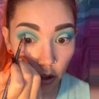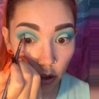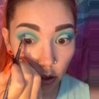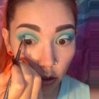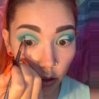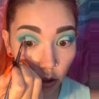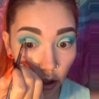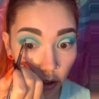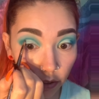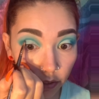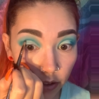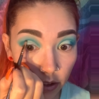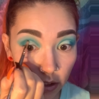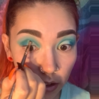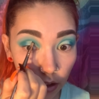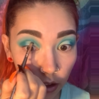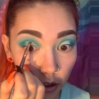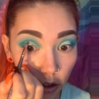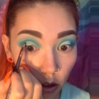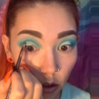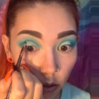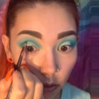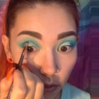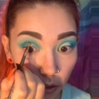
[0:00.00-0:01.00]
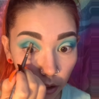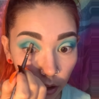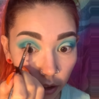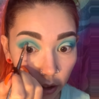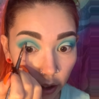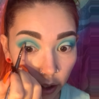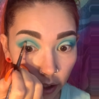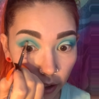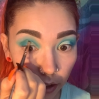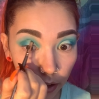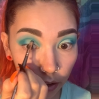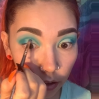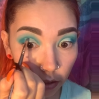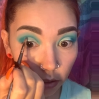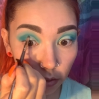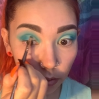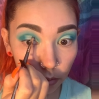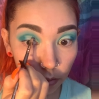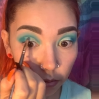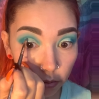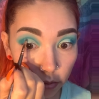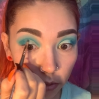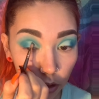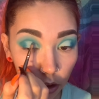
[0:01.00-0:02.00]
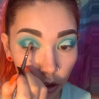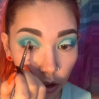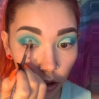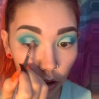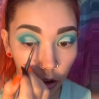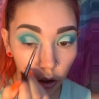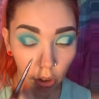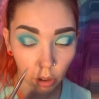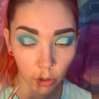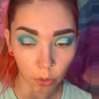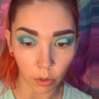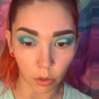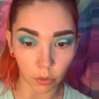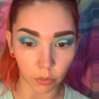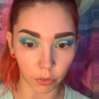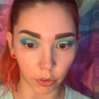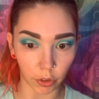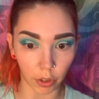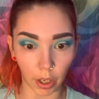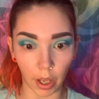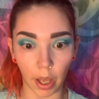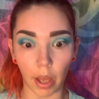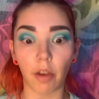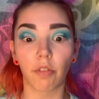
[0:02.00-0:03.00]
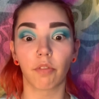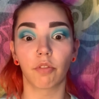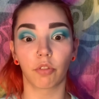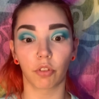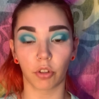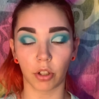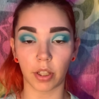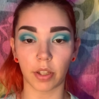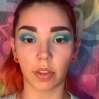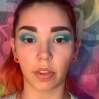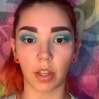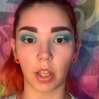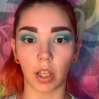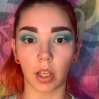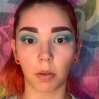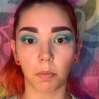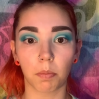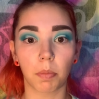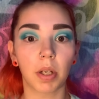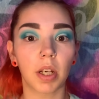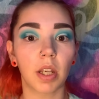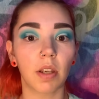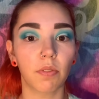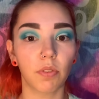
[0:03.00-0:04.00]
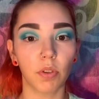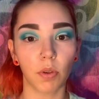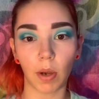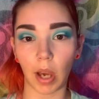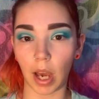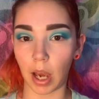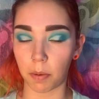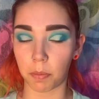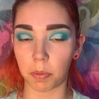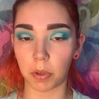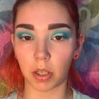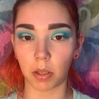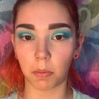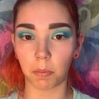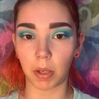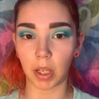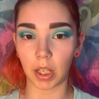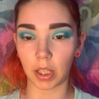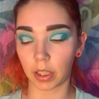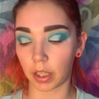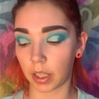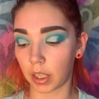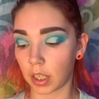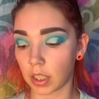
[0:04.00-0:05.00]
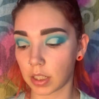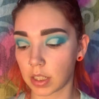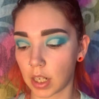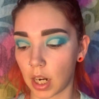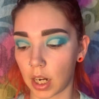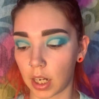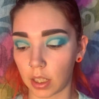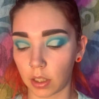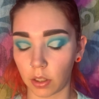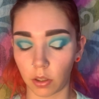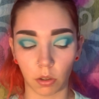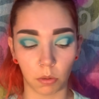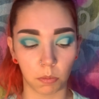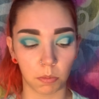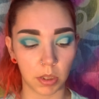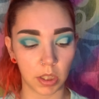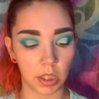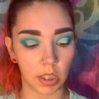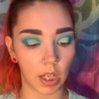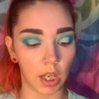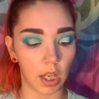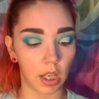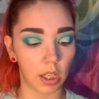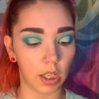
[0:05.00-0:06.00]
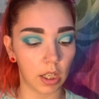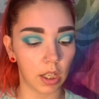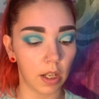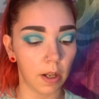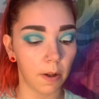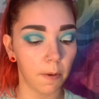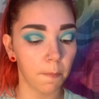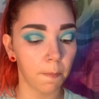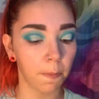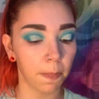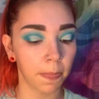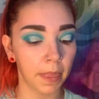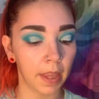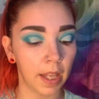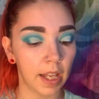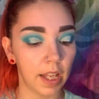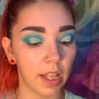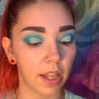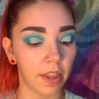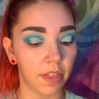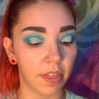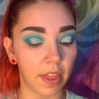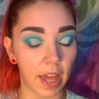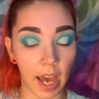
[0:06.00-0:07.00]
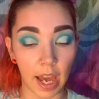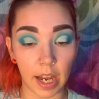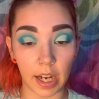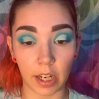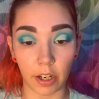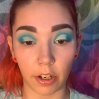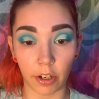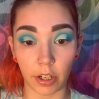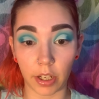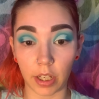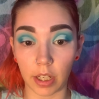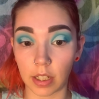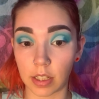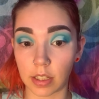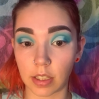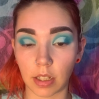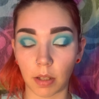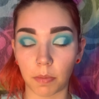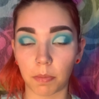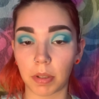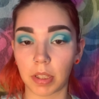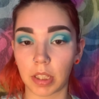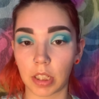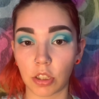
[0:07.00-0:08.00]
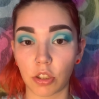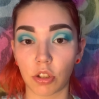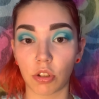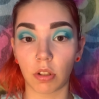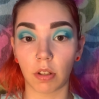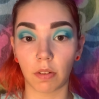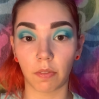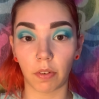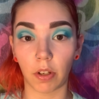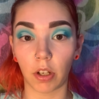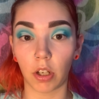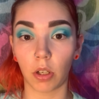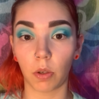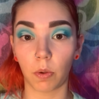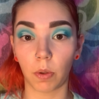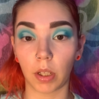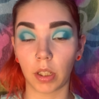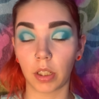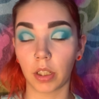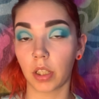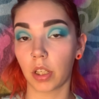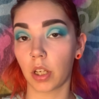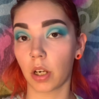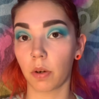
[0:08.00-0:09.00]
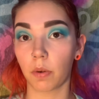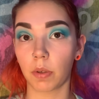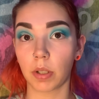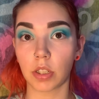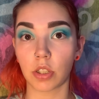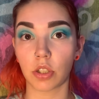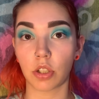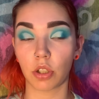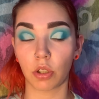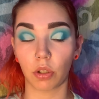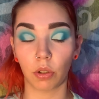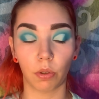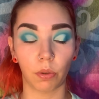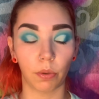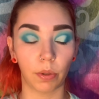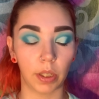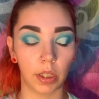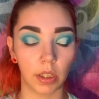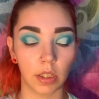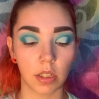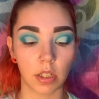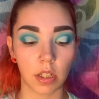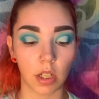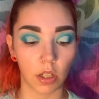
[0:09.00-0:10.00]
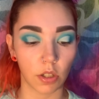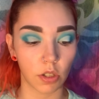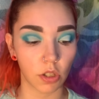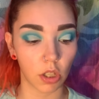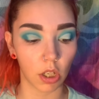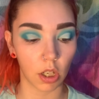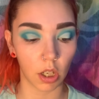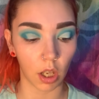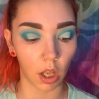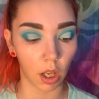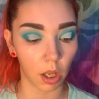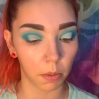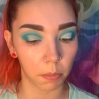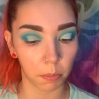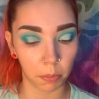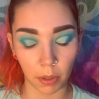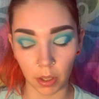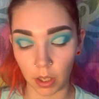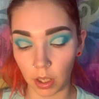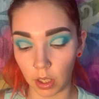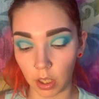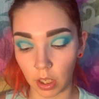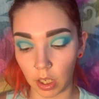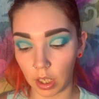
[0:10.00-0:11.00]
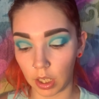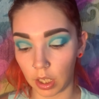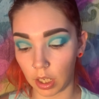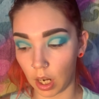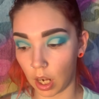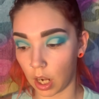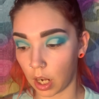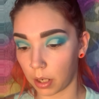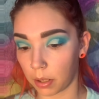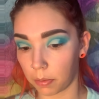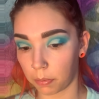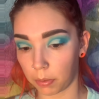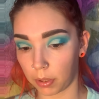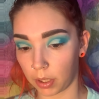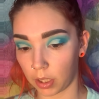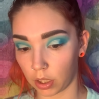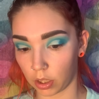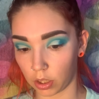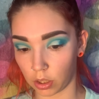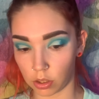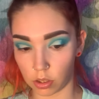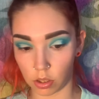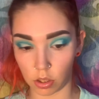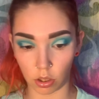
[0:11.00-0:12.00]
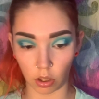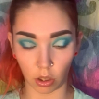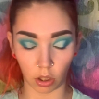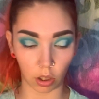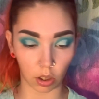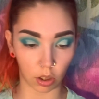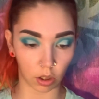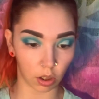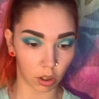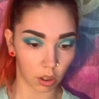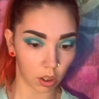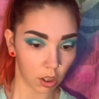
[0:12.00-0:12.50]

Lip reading: You obviously don't want to, like, you know, go over everything, but if you happen to make like a tiny little mistake, that area is something that you can very quickly go into and touch it up and not be a concern.